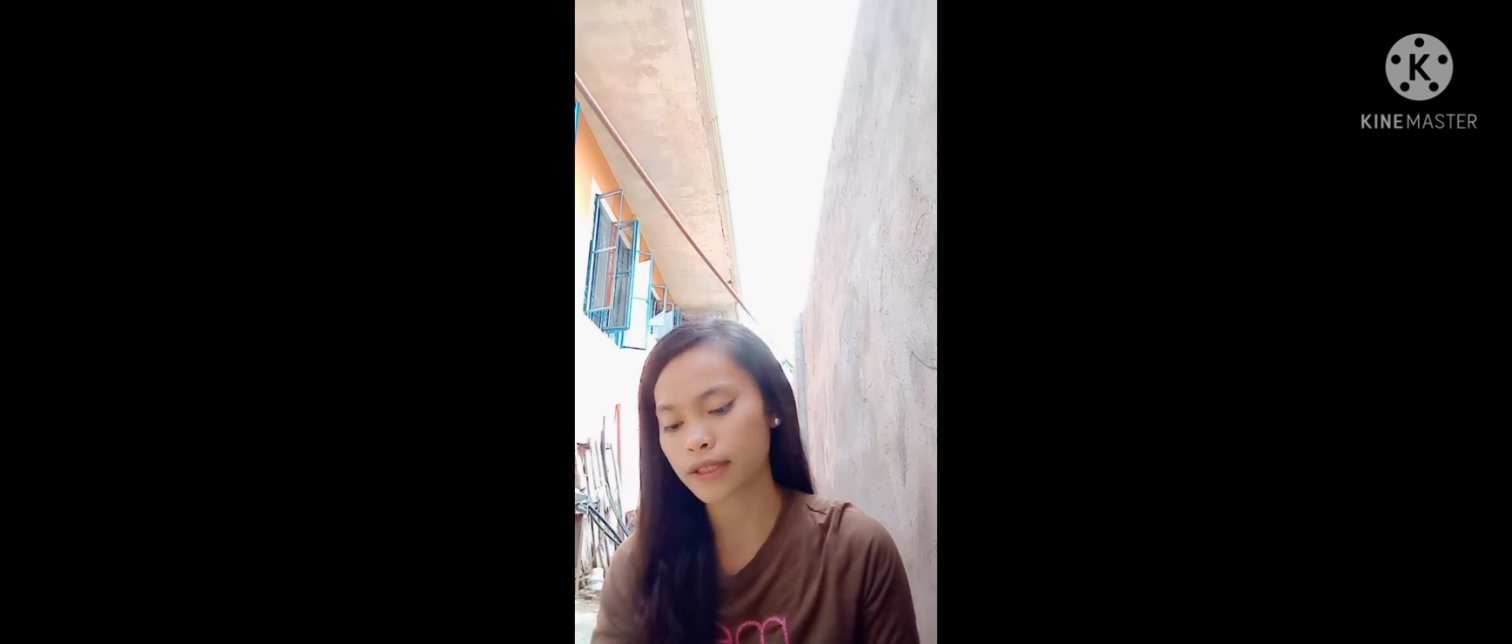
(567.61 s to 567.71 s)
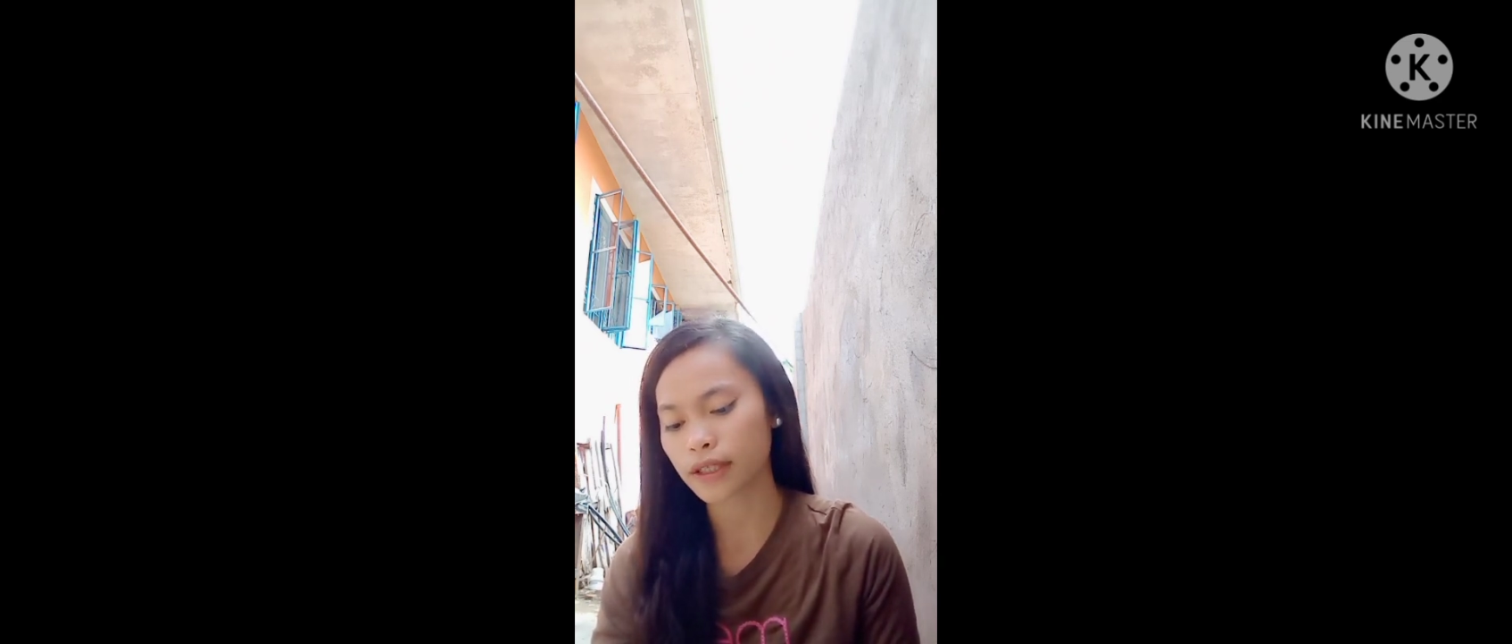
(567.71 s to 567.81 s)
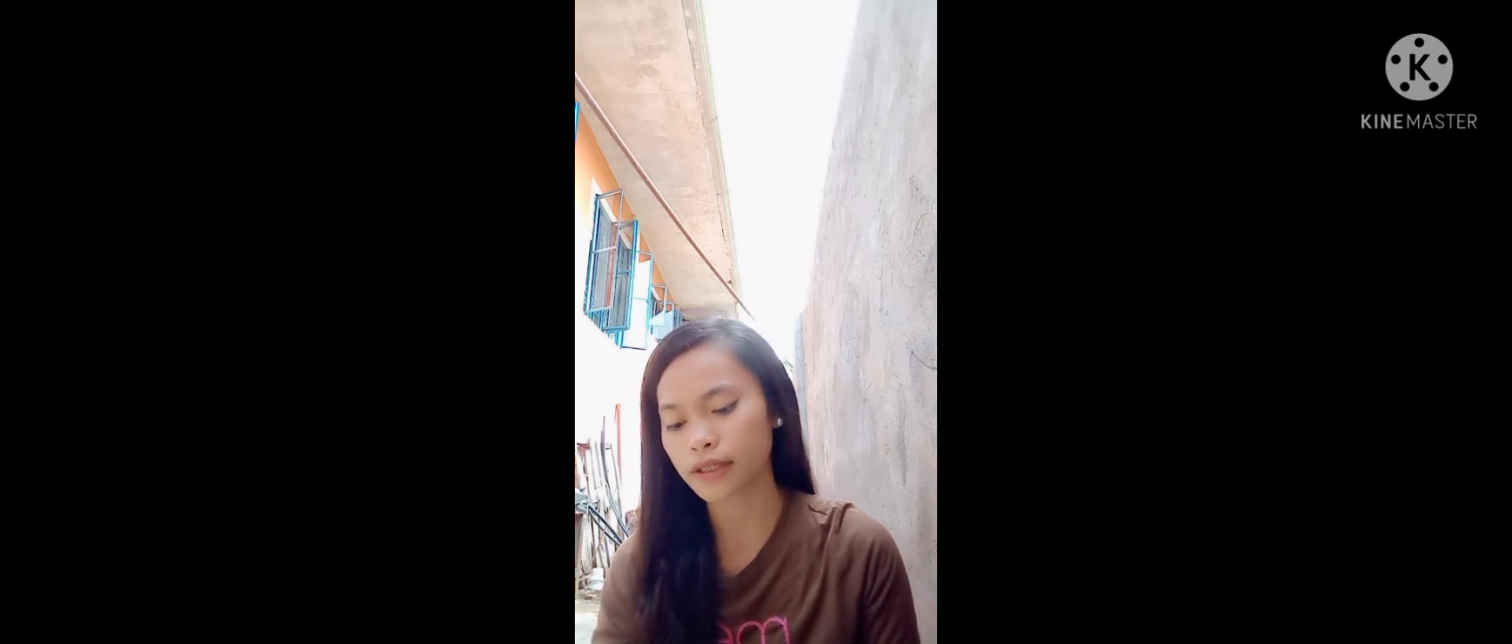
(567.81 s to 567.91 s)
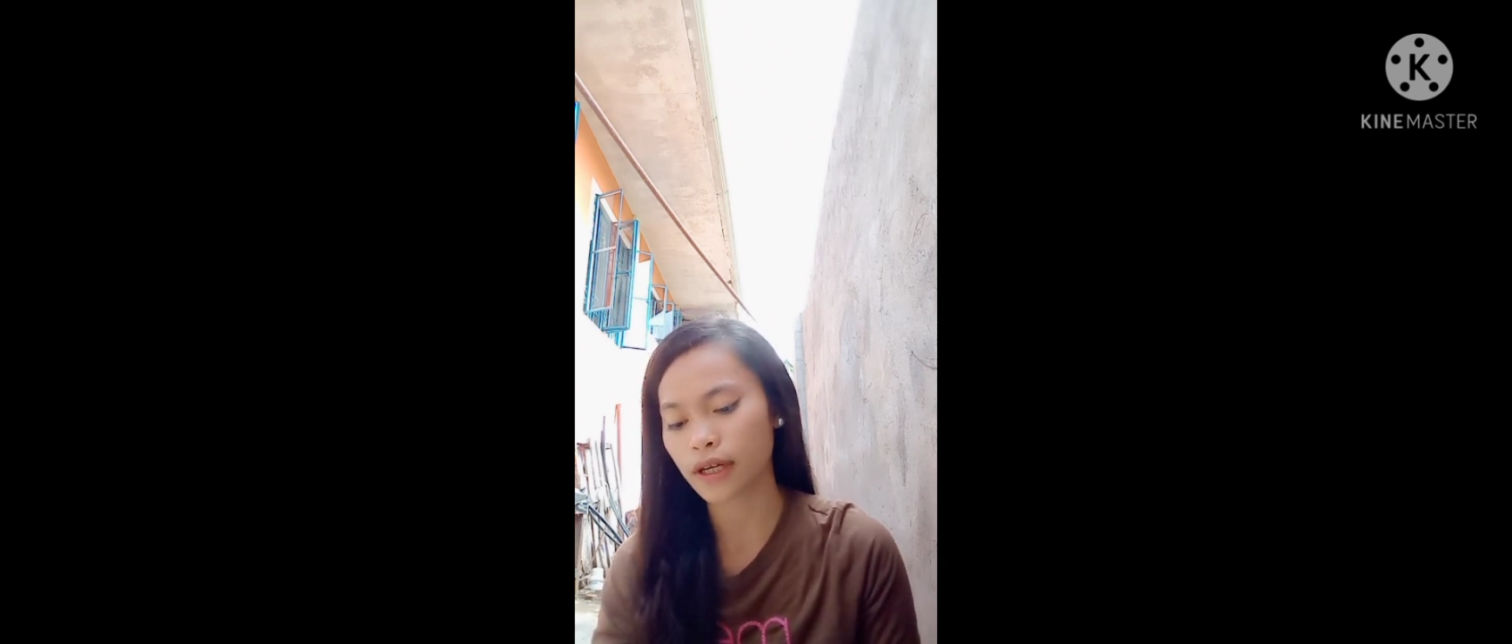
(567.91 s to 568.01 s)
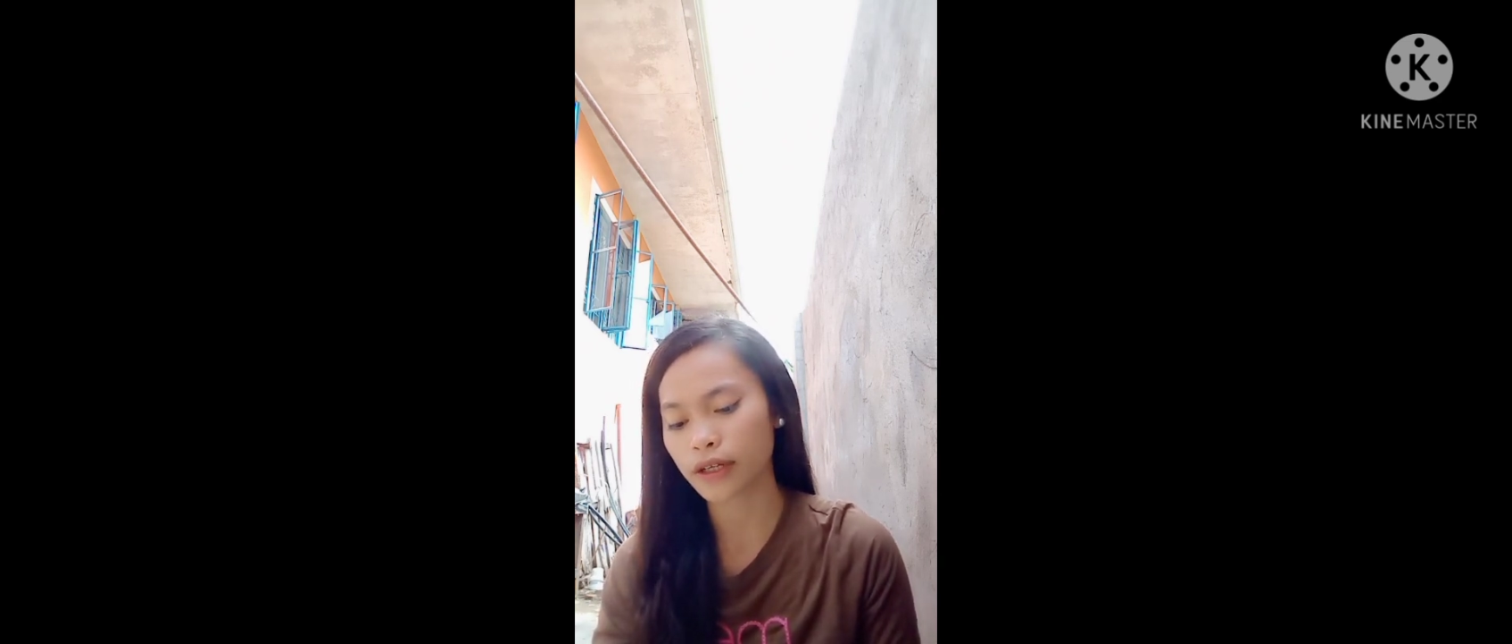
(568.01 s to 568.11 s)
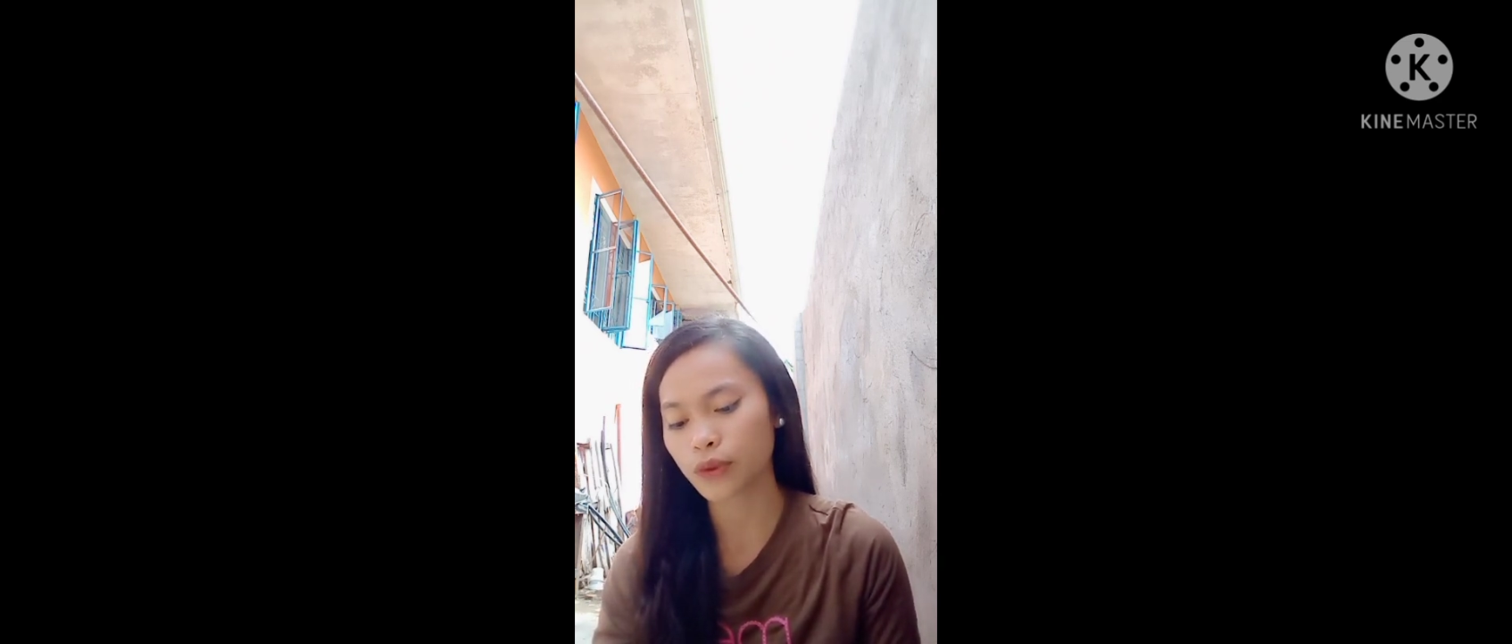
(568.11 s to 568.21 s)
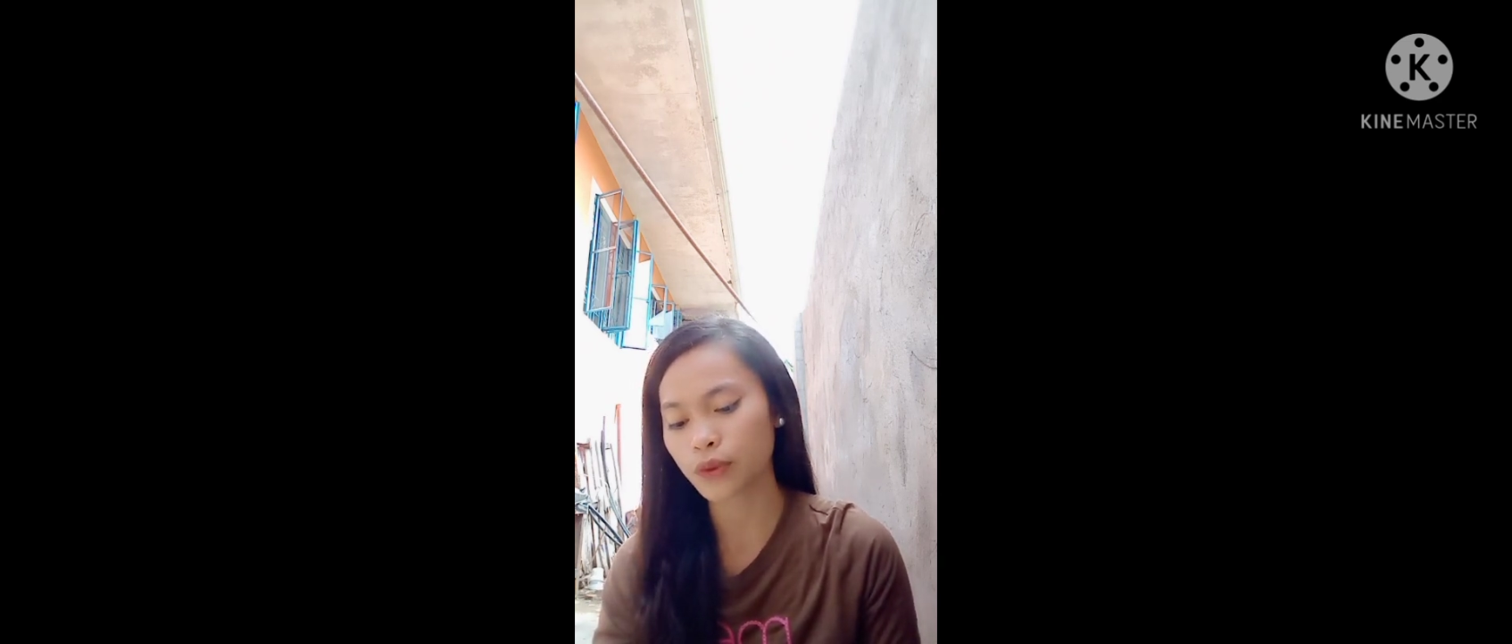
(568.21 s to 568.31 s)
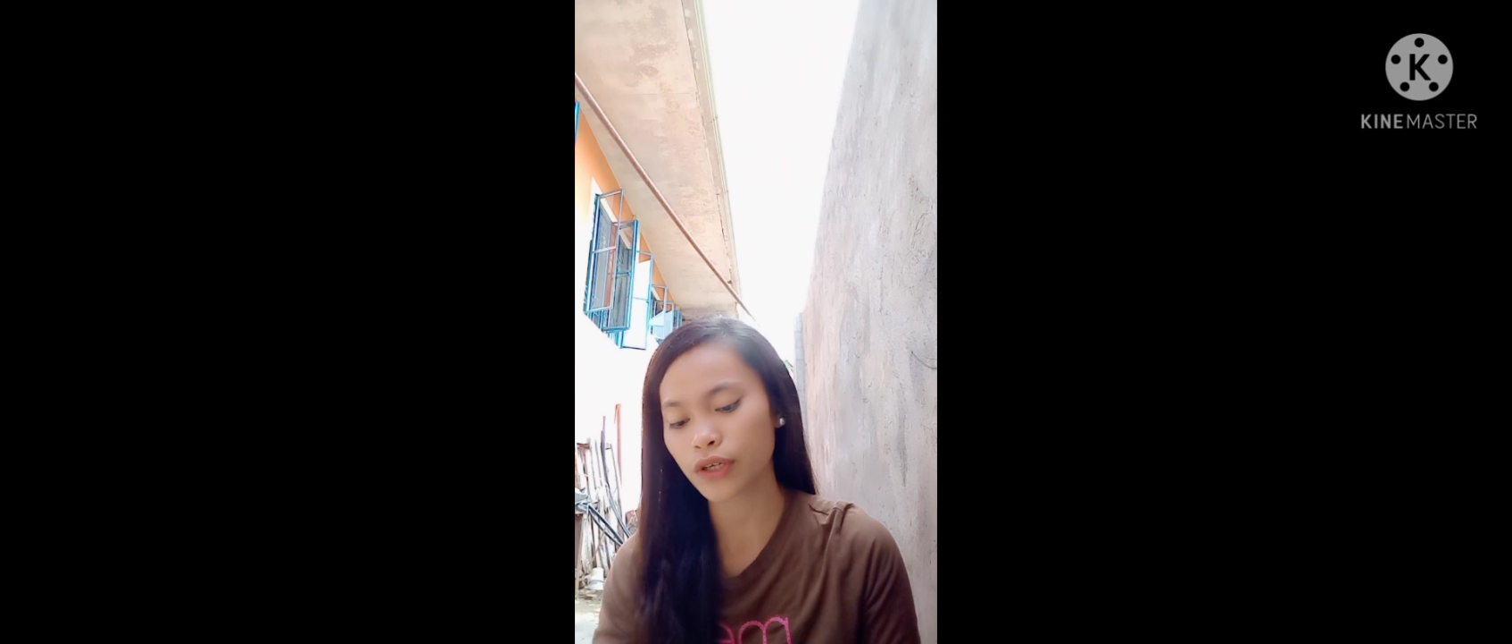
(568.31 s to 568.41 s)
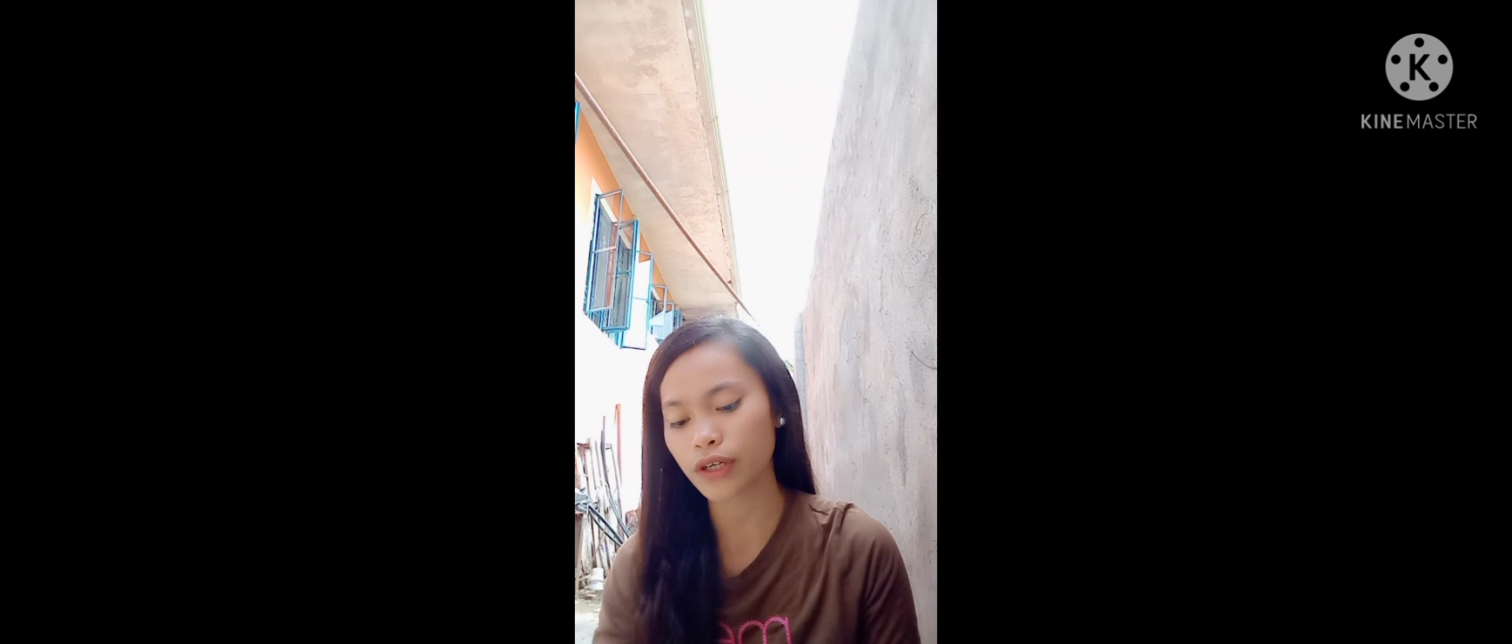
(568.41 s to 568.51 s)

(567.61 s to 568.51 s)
that the user